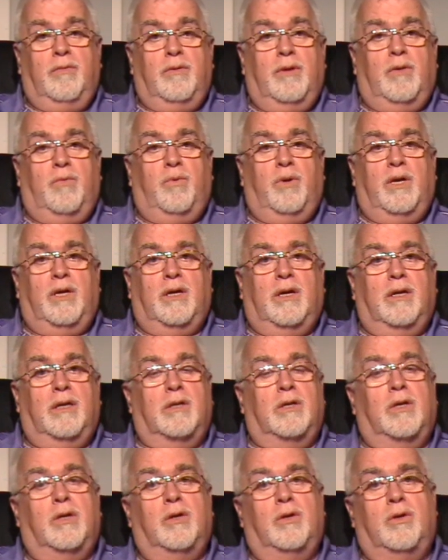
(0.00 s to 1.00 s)
that we
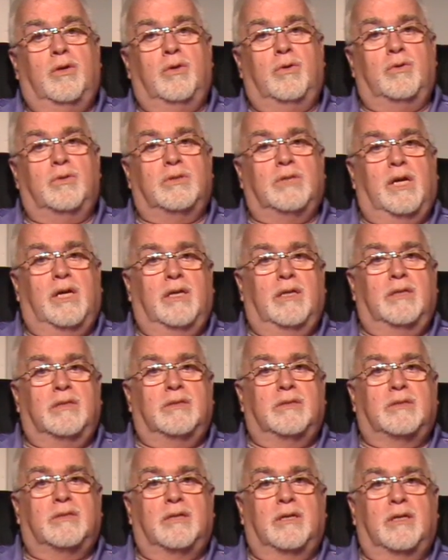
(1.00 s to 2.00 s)
can use that
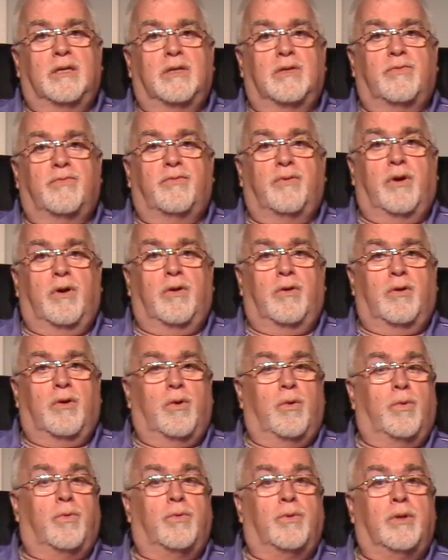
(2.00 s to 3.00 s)
instinct for our
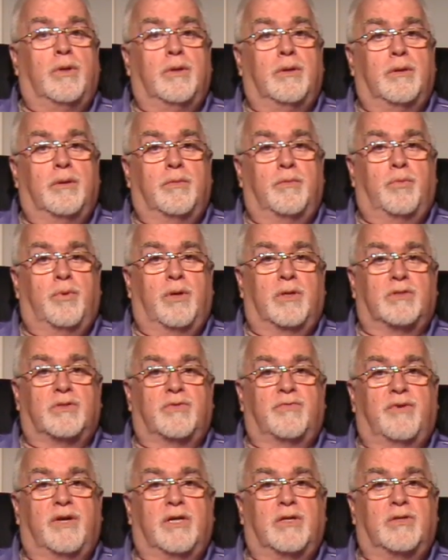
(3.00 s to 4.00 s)
own
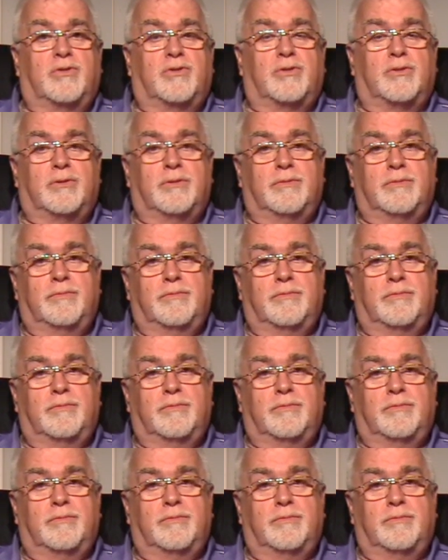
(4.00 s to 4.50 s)
preservation,